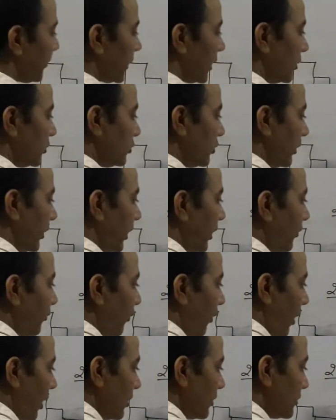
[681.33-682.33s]
So it
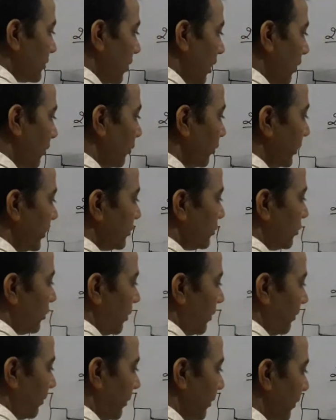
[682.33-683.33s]
falls on which
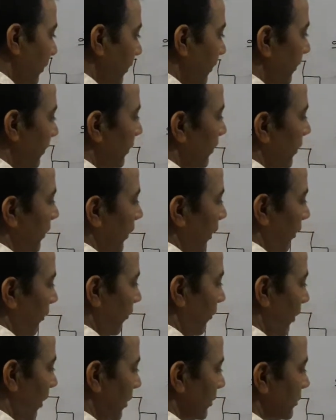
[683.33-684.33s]
group?
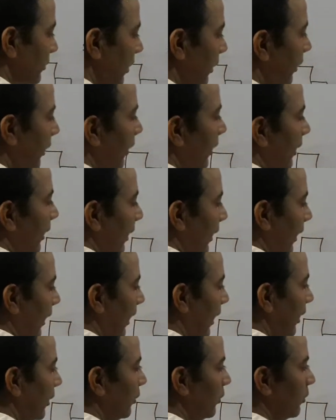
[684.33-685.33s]
It falls on
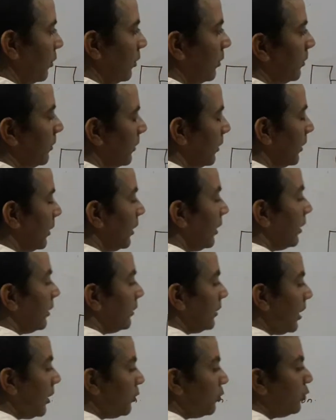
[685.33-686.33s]
8 group.
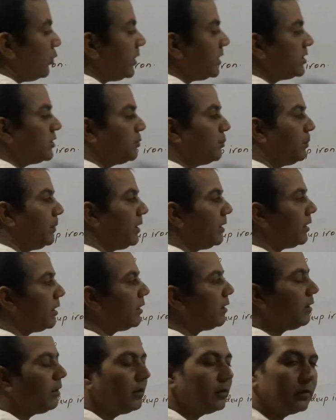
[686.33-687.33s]
Then which
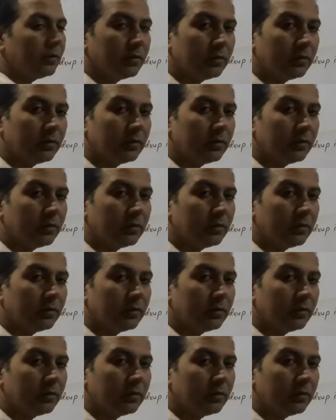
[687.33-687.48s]
period?